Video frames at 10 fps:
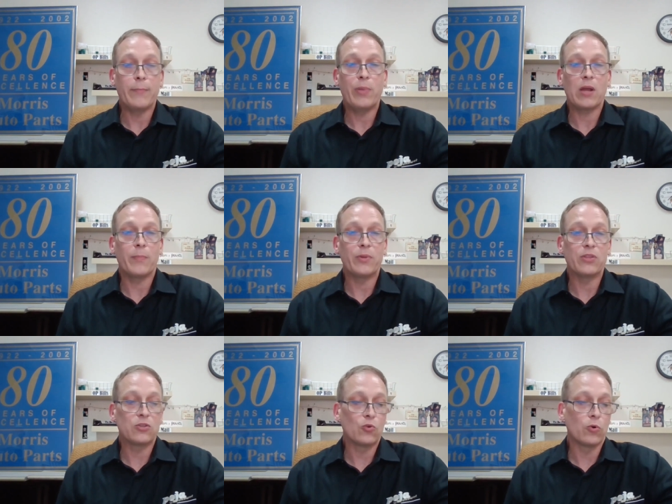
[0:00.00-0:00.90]
and pickup at
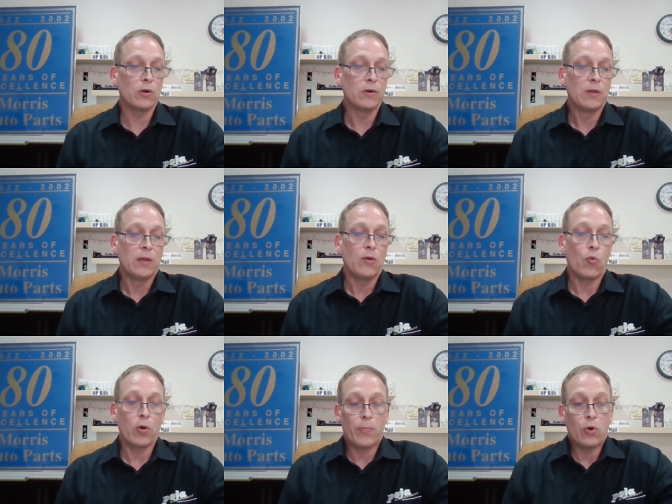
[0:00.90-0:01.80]
the store,
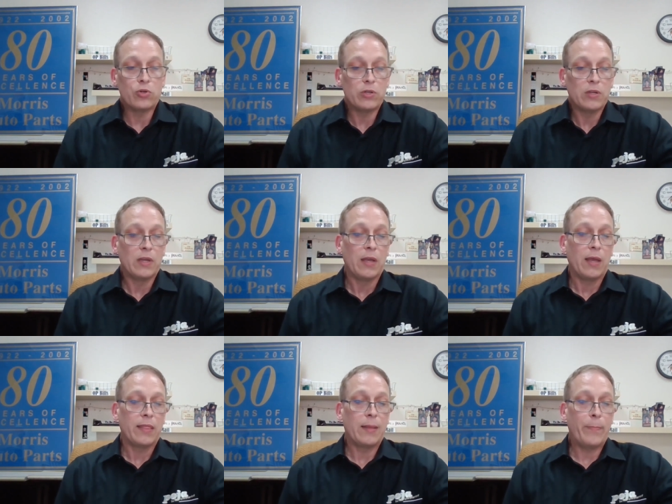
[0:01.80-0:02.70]
or POJA,
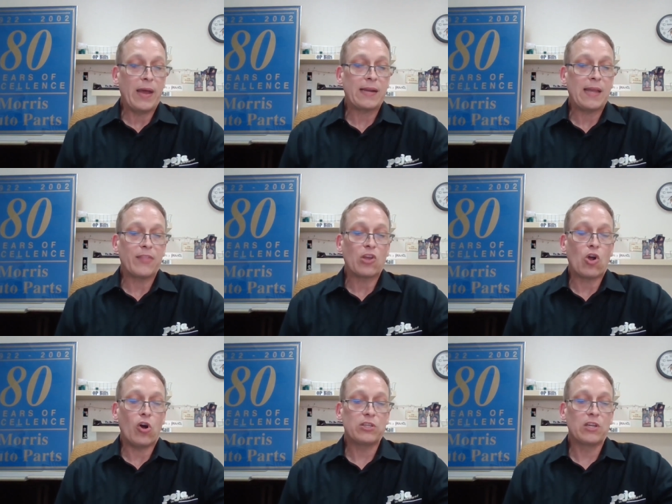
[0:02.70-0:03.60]
that backed out the
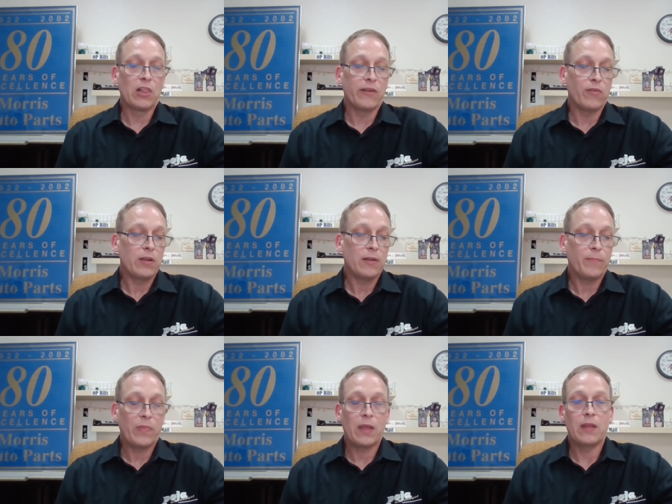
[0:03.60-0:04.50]
cost of delivery
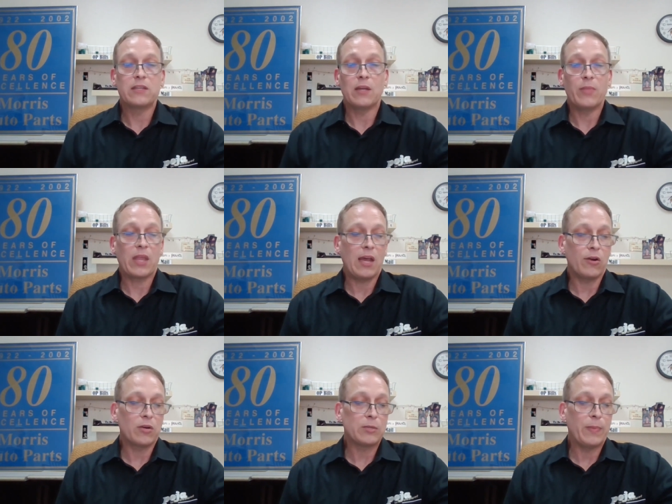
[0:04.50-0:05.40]
and some of the
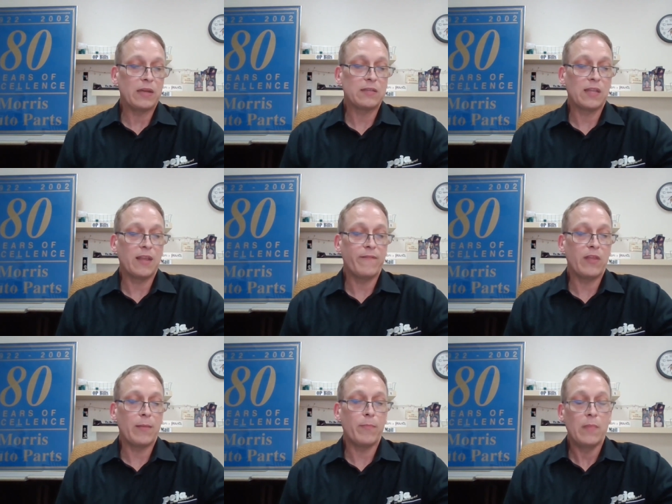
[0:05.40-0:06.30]
counter expense to give
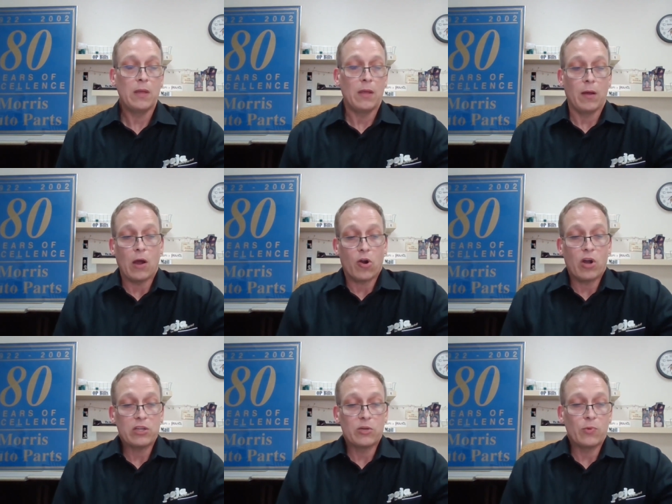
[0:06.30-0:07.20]
them, our
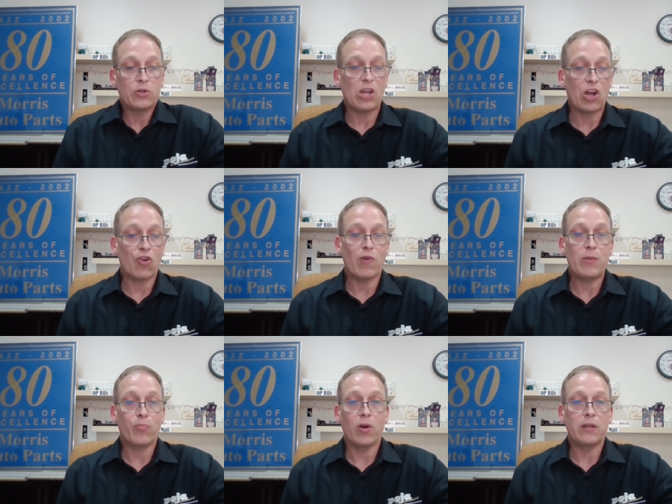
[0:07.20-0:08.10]
customers, a
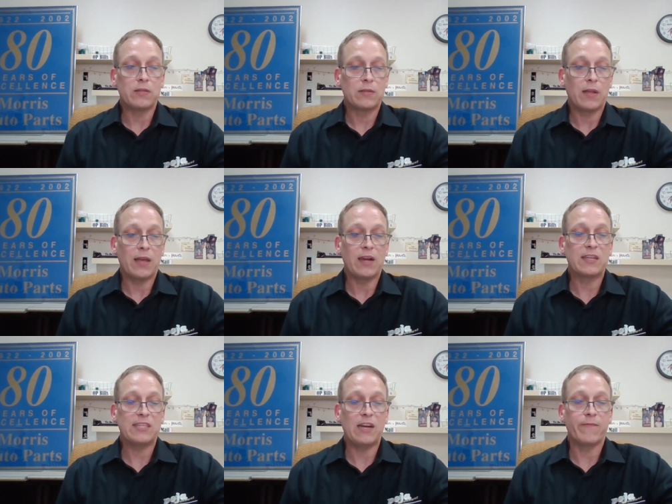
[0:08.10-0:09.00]
great price and an
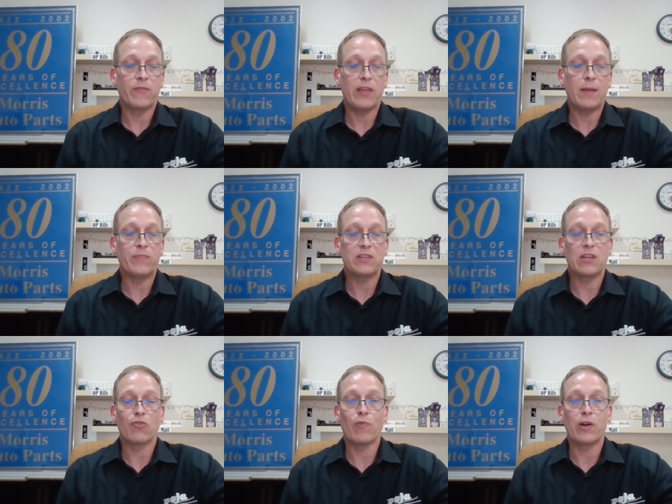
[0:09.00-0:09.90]
incentive for them to
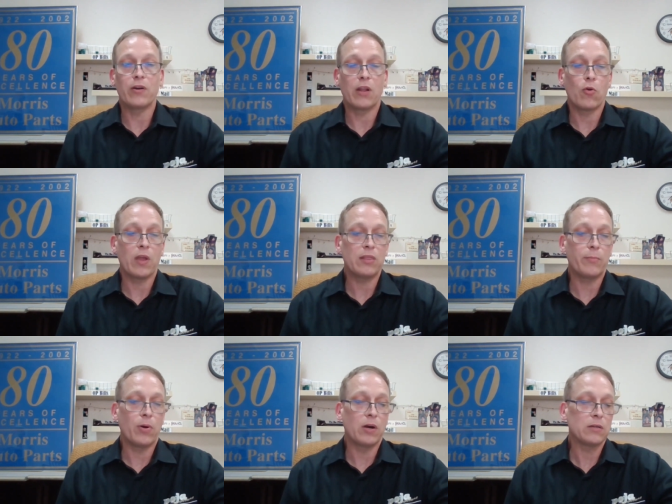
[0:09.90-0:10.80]
send a runner to go get
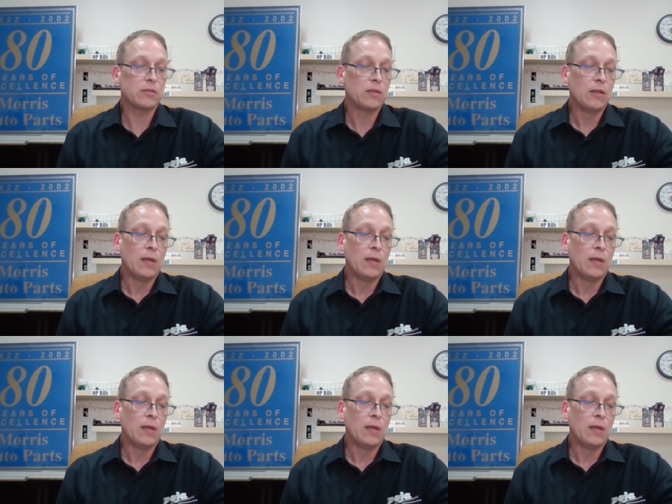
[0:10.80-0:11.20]
the parts.